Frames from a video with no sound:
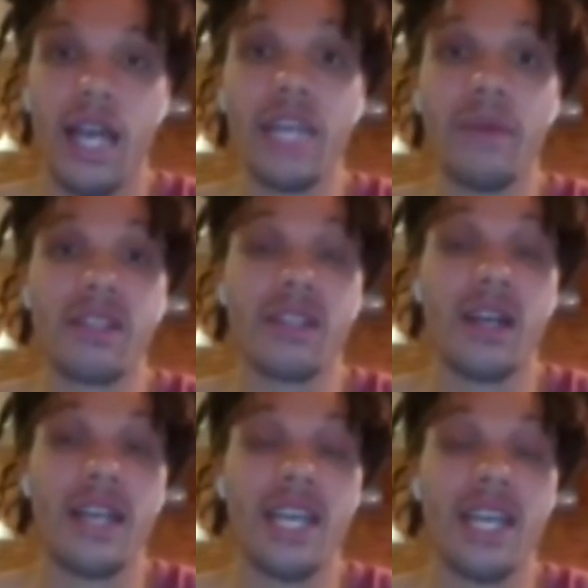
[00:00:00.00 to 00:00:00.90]
Anyways,
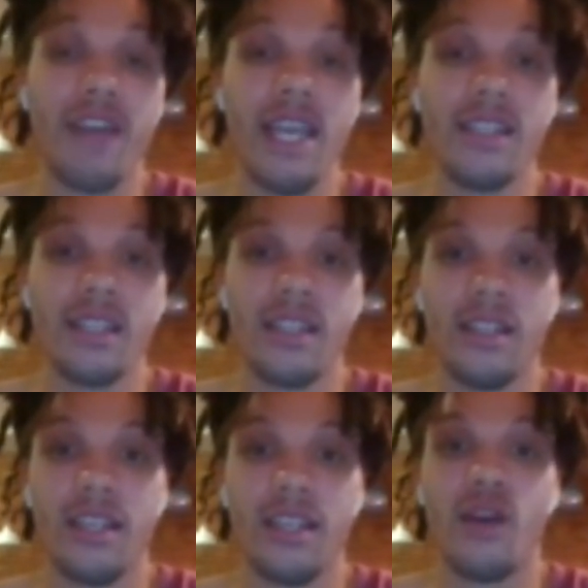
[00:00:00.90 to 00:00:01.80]
knight f8,
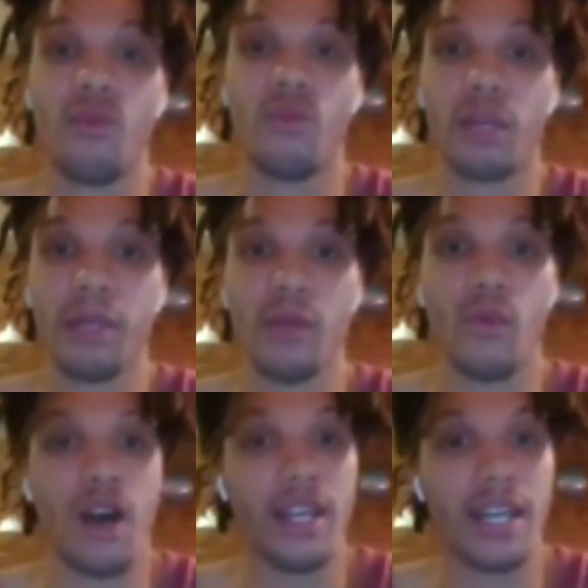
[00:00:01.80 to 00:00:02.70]
rook
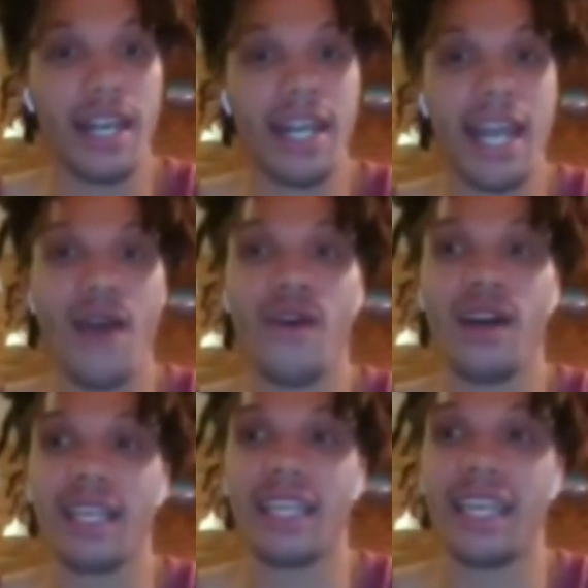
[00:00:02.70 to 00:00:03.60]
b1,
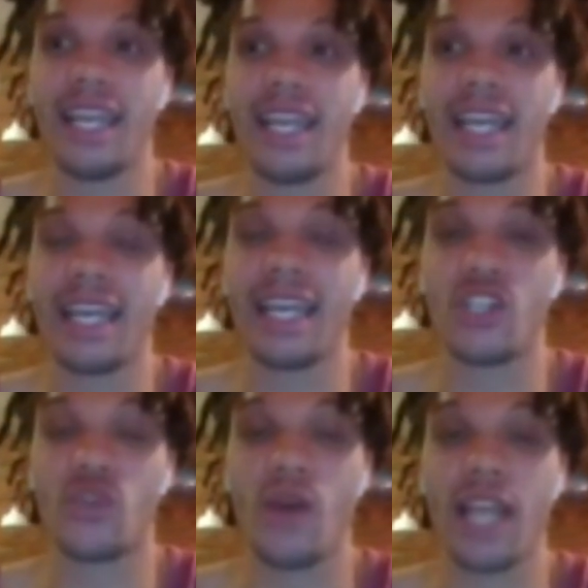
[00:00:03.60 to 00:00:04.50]
now
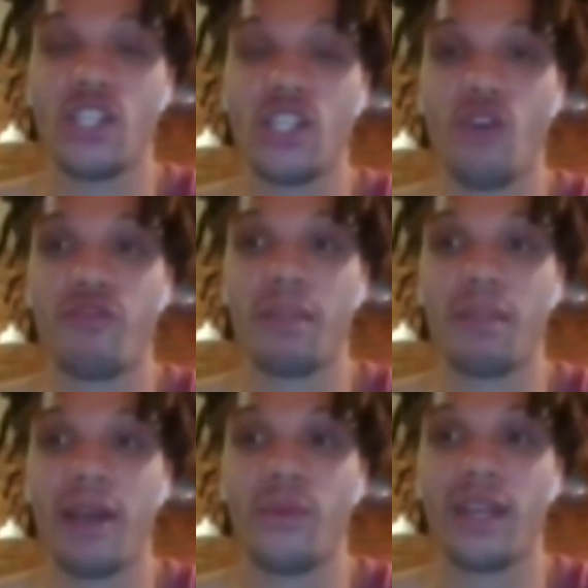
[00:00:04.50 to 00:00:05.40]
trying to go for the
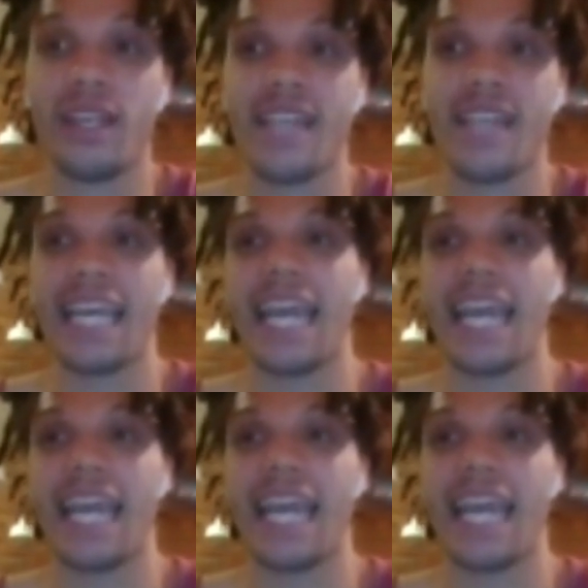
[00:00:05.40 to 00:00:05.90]
minority attack.